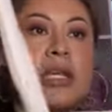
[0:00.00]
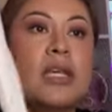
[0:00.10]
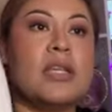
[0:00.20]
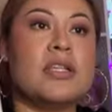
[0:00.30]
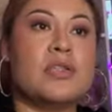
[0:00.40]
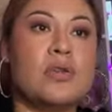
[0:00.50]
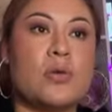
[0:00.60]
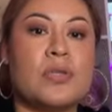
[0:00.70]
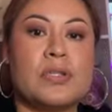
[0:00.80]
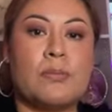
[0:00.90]
It is
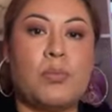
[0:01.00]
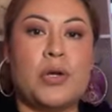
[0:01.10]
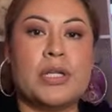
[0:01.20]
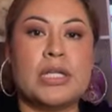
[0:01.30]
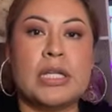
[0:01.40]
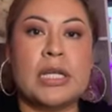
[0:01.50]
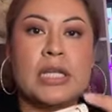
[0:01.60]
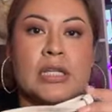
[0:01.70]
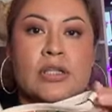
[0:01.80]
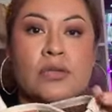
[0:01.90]
so disappointing.
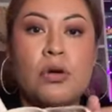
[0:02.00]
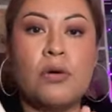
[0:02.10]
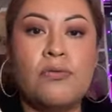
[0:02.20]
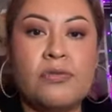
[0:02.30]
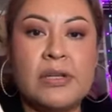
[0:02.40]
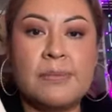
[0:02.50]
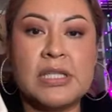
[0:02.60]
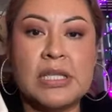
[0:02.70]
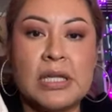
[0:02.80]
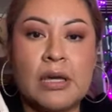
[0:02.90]
It is so
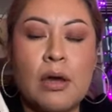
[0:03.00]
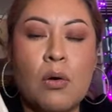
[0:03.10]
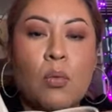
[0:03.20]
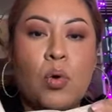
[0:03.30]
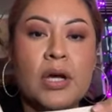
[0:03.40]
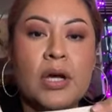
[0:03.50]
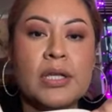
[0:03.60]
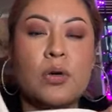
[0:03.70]
flimsy. What is